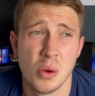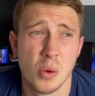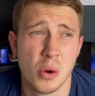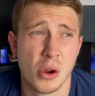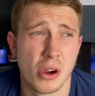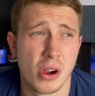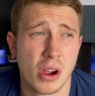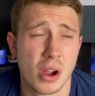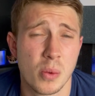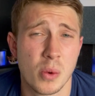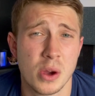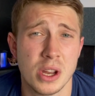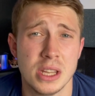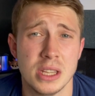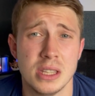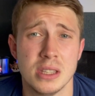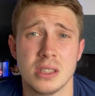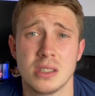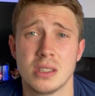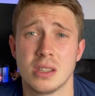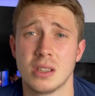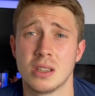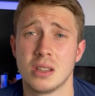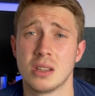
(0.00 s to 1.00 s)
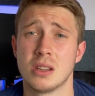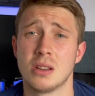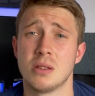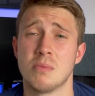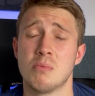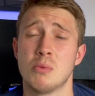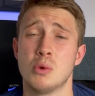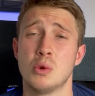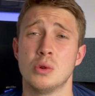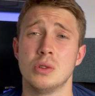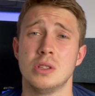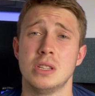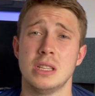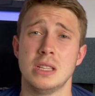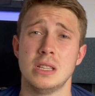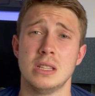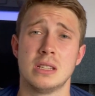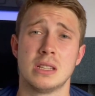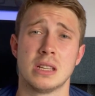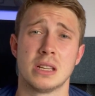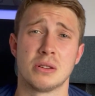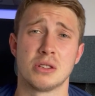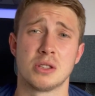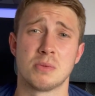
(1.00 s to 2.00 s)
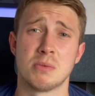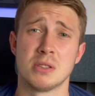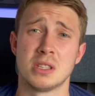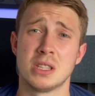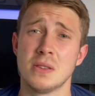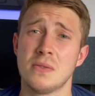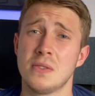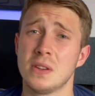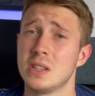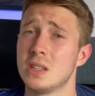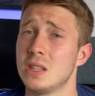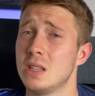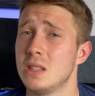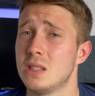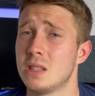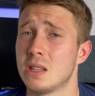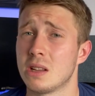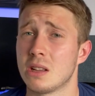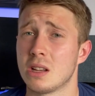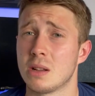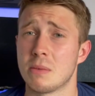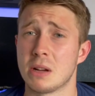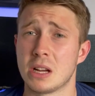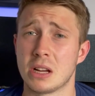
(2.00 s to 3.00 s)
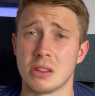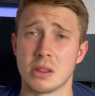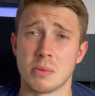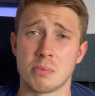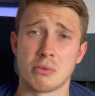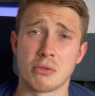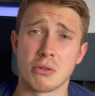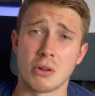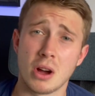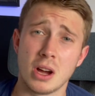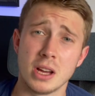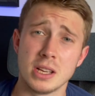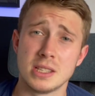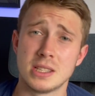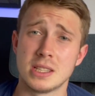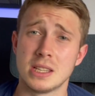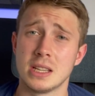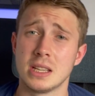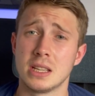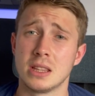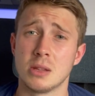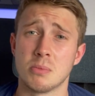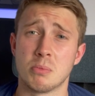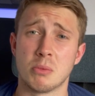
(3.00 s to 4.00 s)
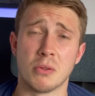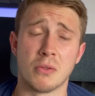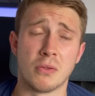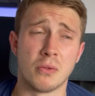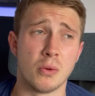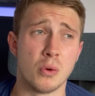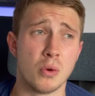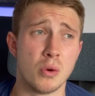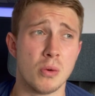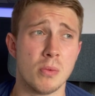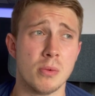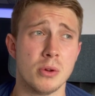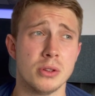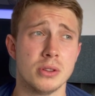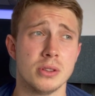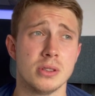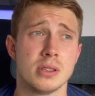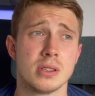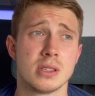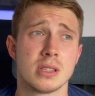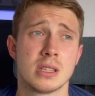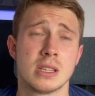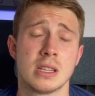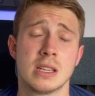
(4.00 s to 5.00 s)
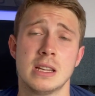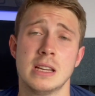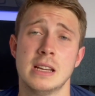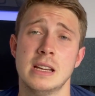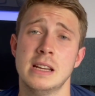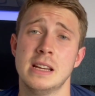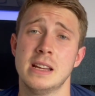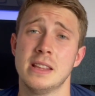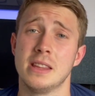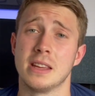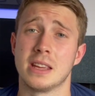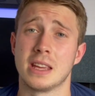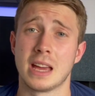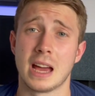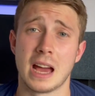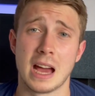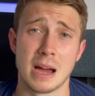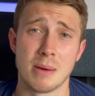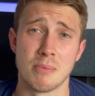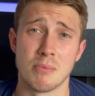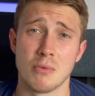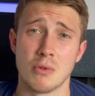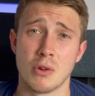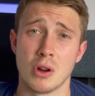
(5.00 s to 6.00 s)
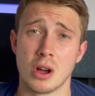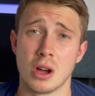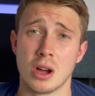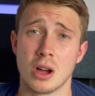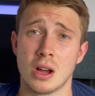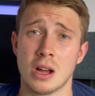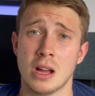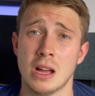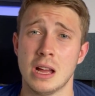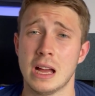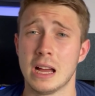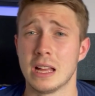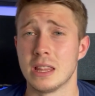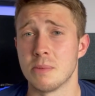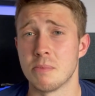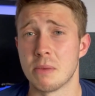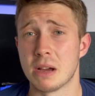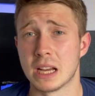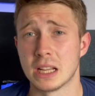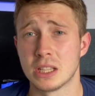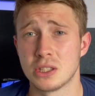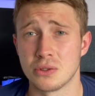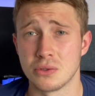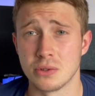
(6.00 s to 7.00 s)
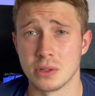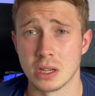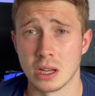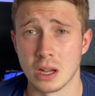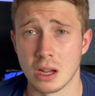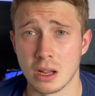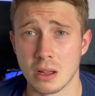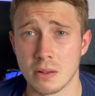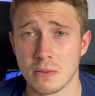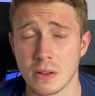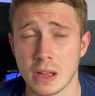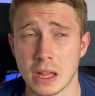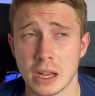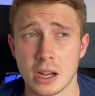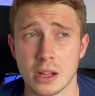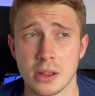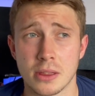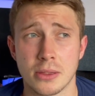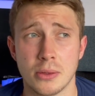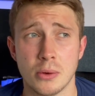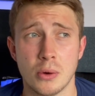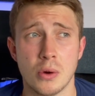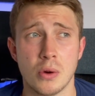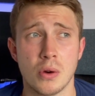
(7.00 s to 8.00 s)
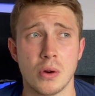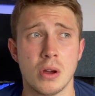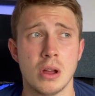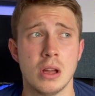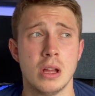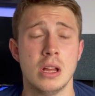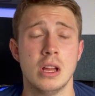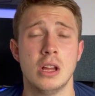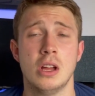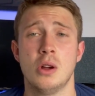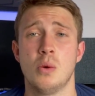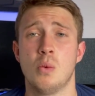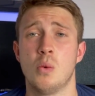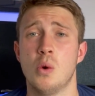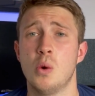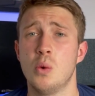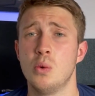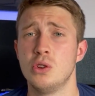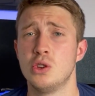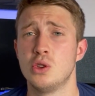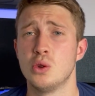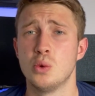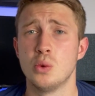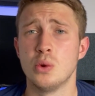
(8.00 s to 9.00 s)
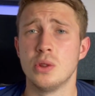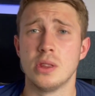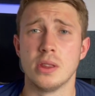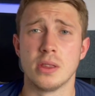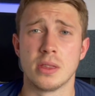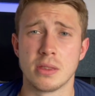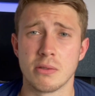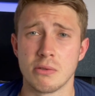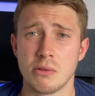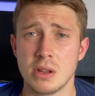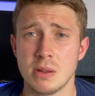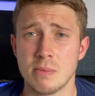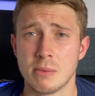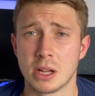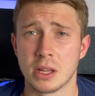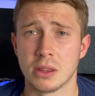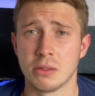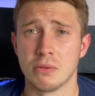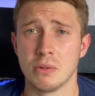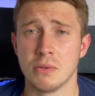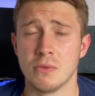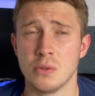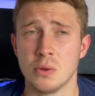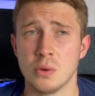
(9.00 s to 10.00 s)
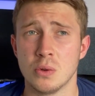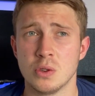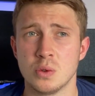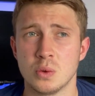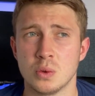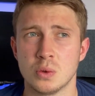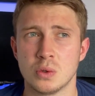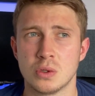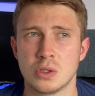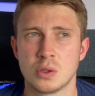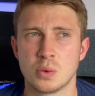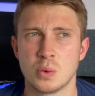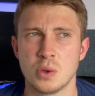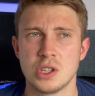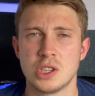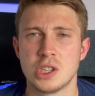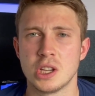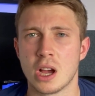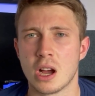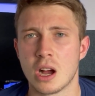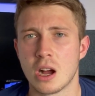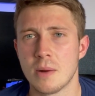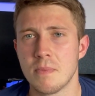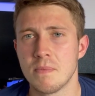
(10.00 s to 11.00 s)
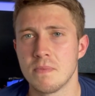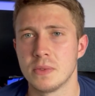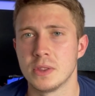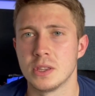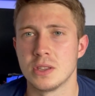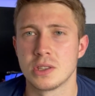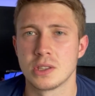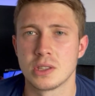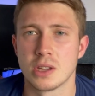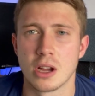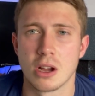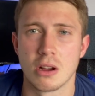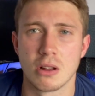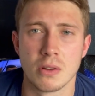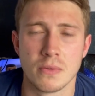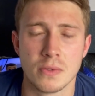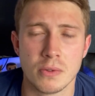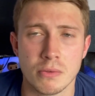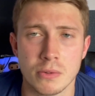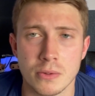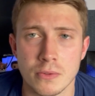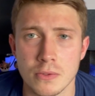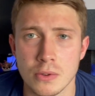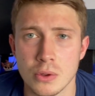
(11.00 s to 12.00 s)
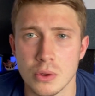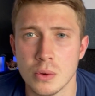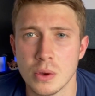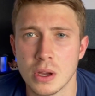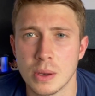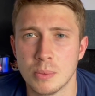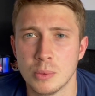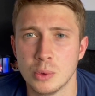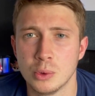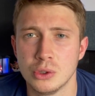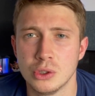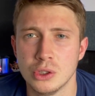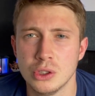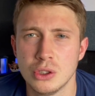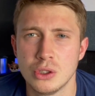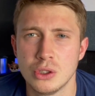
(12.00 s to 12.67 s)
where I went into more detail, specific detail about the pricing, the performance, the camera, and the battery life. And I thought, what we do with the 3 month review is we'll switch it up, the style of the review, and we'll